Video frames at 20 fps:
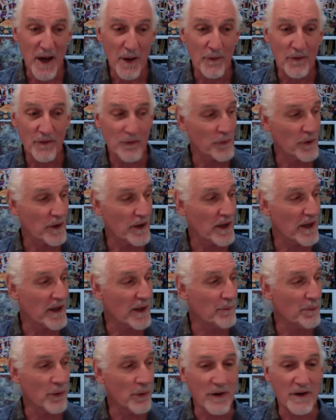So that was a really
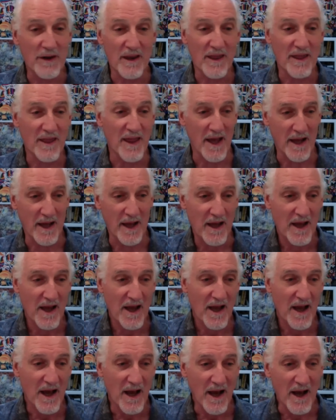important thing.
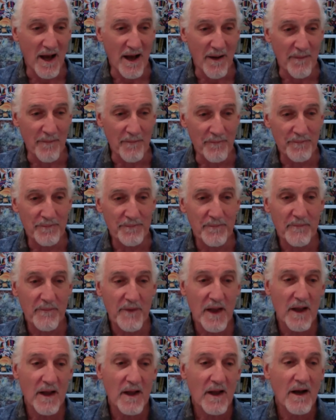A
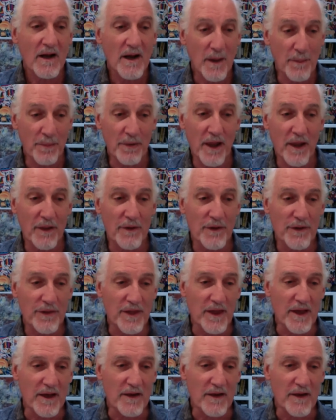couple other